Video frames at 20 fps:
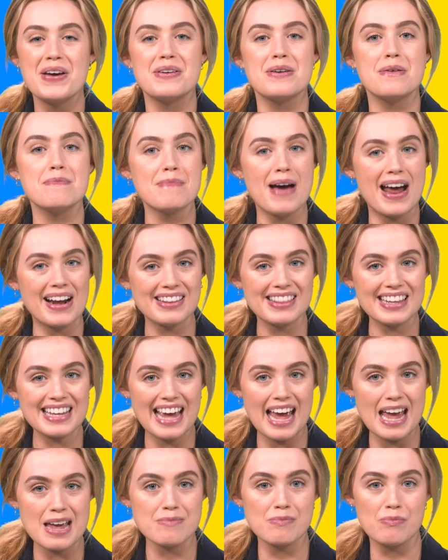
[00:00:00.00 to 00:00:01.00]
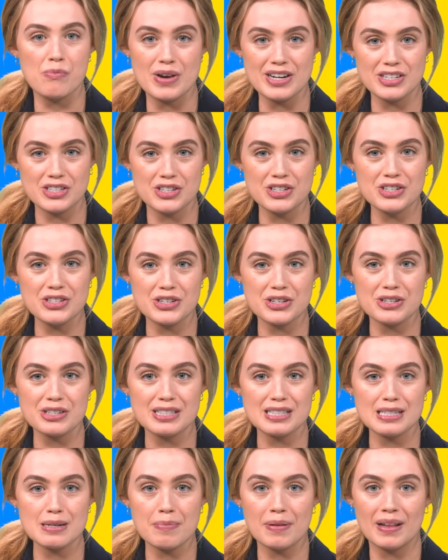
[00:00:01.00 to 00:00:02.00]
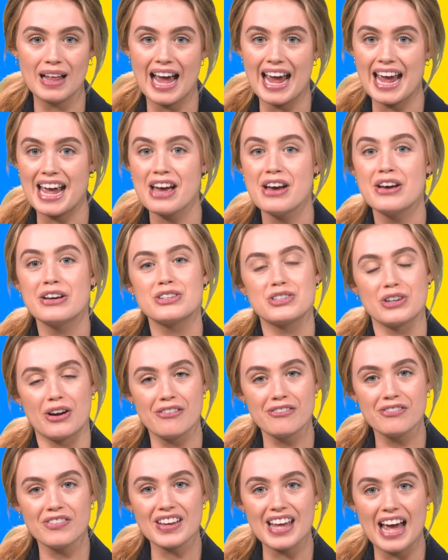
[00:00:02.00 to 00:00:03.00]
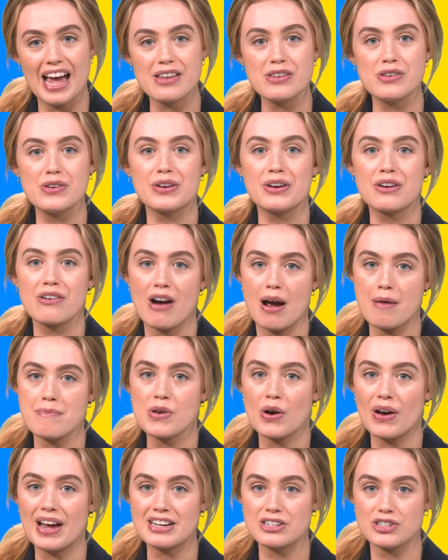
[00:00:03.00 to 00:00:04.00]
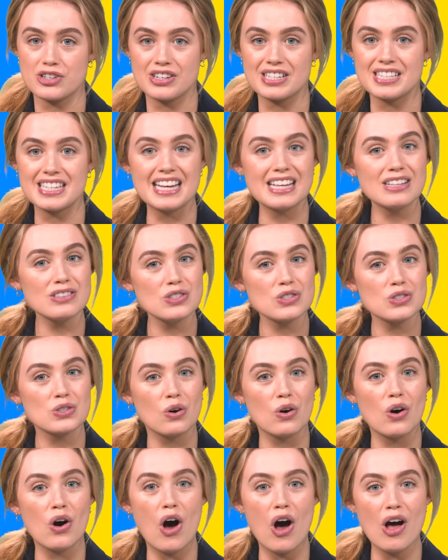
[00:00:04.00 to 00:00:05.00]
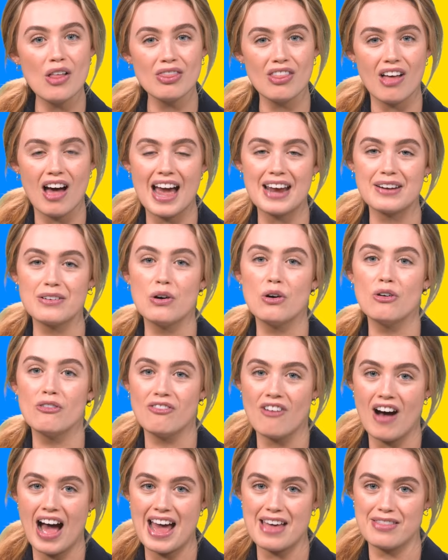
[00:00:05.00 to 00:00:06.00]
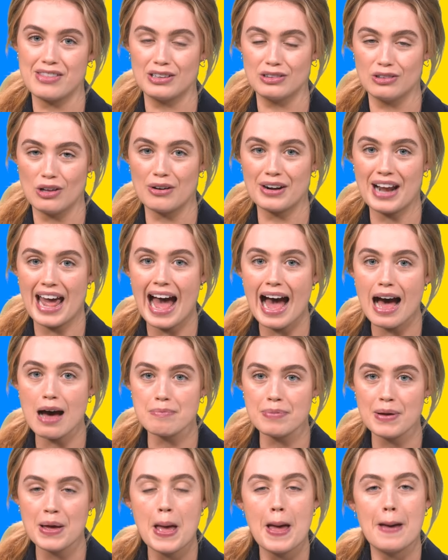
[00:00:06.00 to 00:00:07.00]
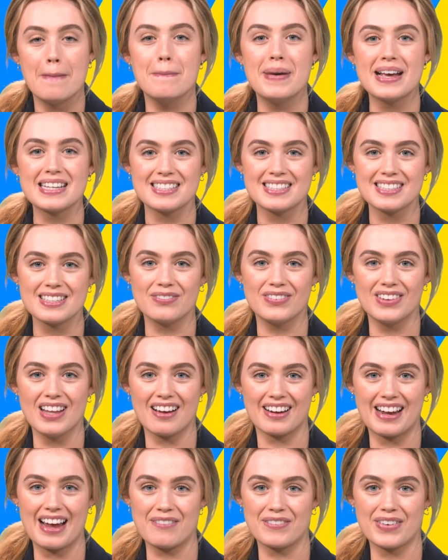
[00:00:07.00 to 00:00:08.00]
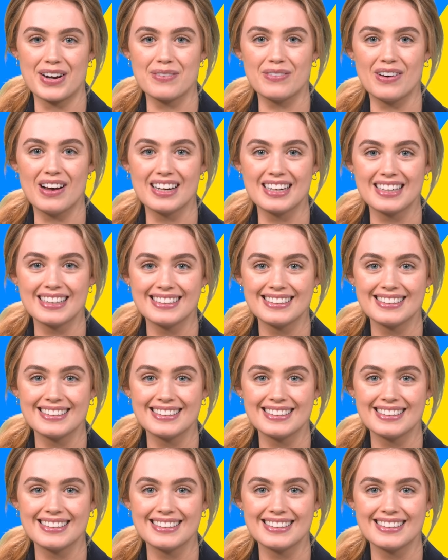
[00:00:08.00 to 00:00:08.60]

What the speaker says: No matter the game which you choose to play, don't forget you can grab your entries in-store, online, or via the Lott app. Best of luck, everyone.